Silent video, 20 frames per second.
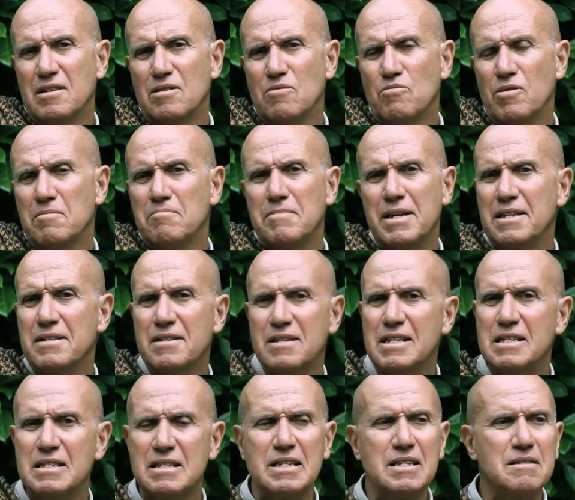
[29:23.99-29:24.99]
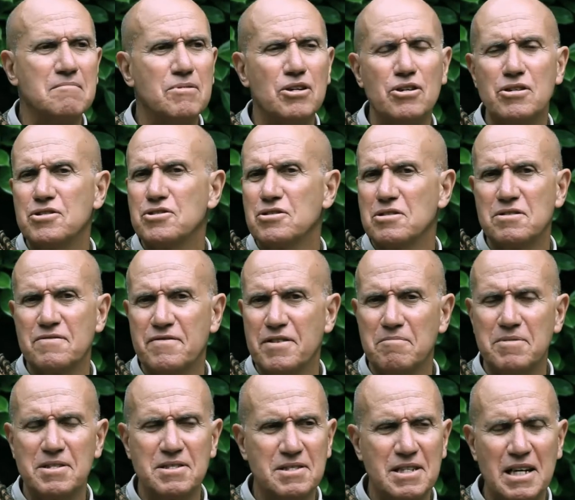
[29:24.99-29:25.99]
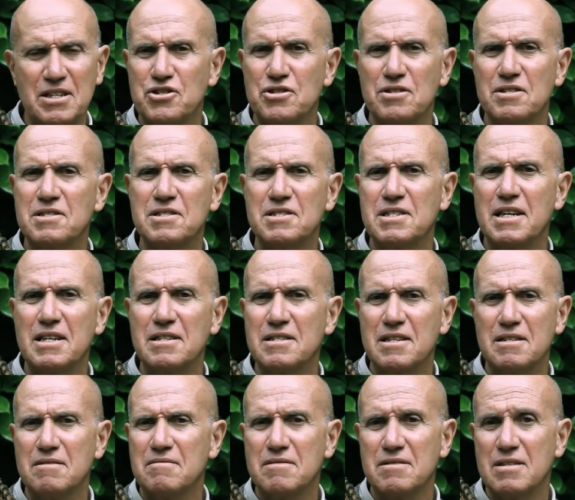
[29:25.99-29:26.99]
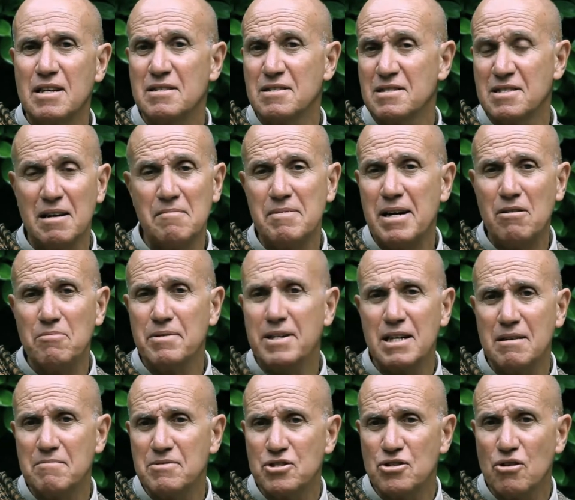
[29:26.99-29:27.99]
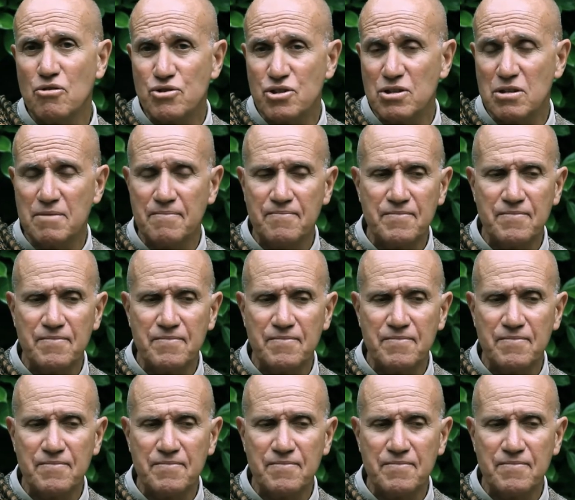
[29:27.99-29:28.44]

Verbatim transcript: when man literally emerges from his natural state and, and somehow becomes social,